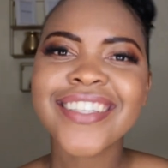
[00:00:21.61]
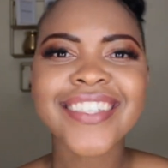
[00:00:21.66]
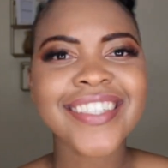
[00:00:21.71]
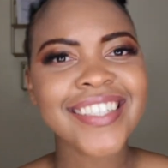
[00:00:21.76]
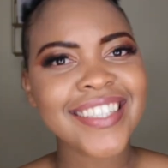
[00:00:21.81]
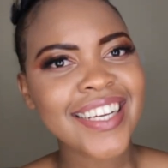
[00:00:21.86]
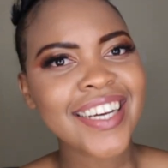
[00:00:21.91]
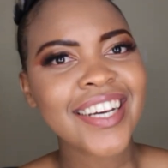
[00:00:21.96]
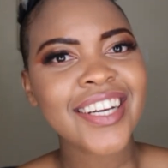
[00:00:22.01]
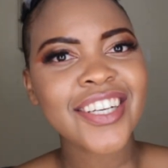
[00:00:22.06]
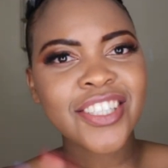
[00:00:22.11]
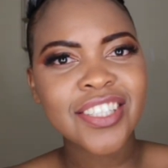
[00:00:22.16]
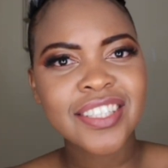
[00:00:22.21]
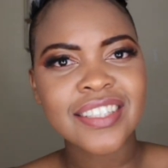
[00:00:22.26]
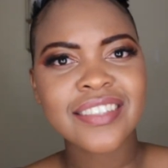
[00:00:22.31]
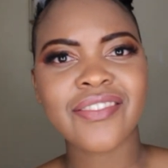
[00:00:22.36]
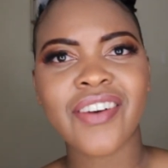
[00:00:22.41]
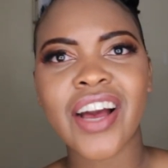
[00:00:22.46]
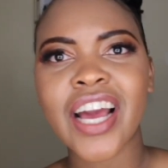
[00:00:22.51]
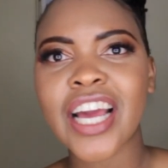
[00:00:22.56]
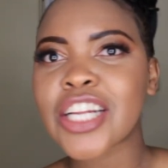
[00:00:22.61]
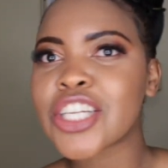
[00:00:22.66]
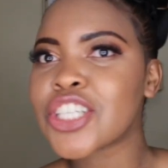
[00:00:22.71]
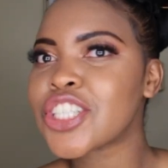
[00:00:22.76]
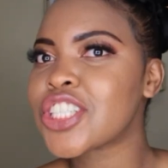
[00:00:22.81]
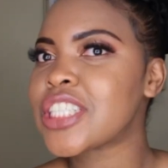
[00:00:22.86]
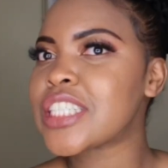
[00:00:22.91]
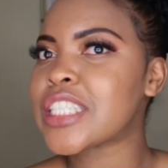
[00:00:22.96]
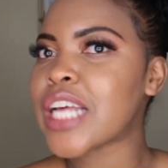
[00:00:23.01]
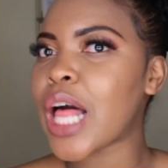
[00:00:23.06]
She's here, she's fine,
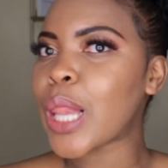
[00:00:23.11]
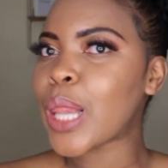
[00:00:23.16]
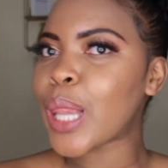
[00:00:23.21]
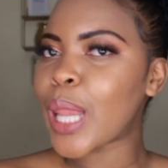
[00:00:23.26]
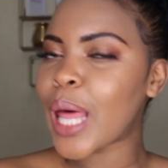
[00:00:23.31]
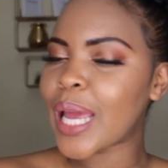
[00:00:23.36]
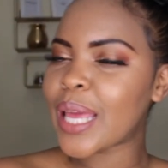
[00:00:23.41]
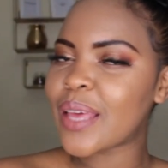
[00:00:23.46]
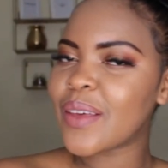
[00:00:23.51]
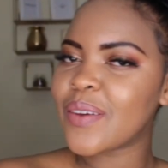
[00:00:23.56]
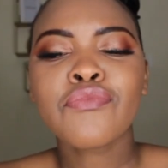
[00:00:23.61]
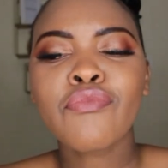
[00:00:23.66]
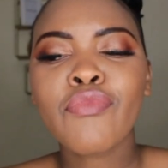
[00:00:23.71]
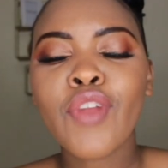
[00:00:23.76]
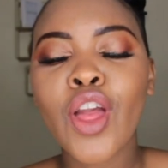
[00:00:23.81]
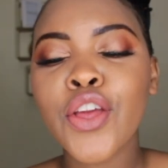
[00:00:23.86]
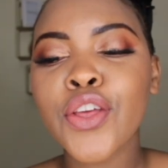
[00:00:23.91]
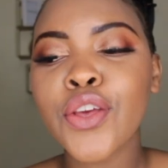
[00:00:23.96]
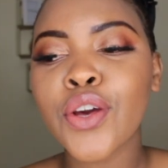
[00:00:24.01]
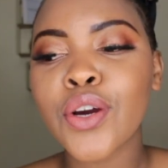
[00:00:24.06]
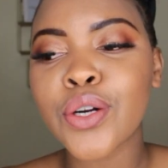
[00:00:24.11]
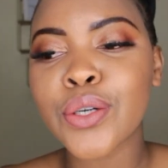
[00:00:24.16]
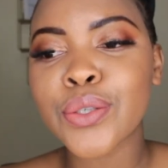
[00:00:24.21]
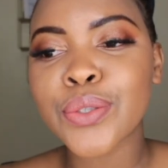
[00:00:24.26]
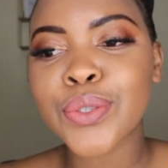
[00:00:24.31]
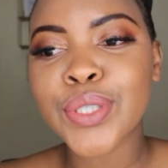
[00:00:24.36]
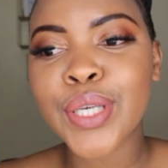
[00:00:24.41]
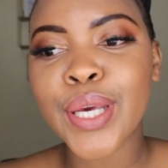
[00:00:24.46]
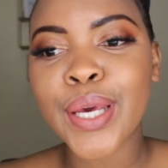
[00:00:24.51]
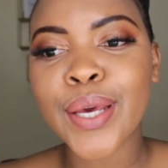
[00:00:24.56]
she's alive. Your
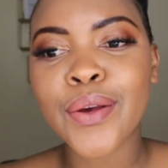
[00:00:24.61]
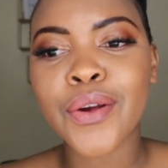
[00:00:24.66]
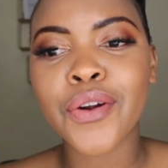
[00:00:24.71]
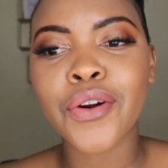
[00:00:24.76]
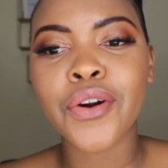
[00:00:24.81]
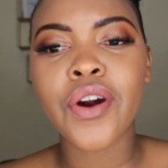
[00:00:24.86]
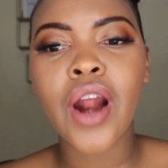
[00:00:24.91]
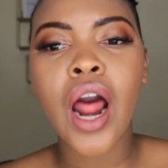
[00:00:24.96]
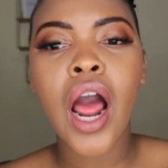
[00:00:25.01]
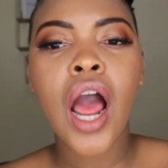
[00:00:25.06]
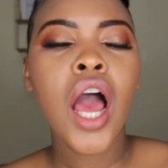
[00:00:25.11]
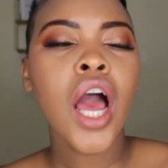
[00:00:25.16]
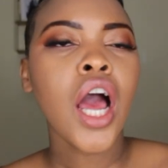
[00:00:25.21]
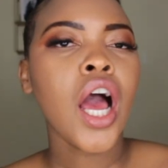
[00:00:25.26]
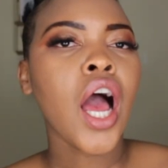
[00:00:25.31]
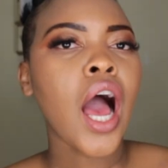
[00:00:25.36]
girl's here.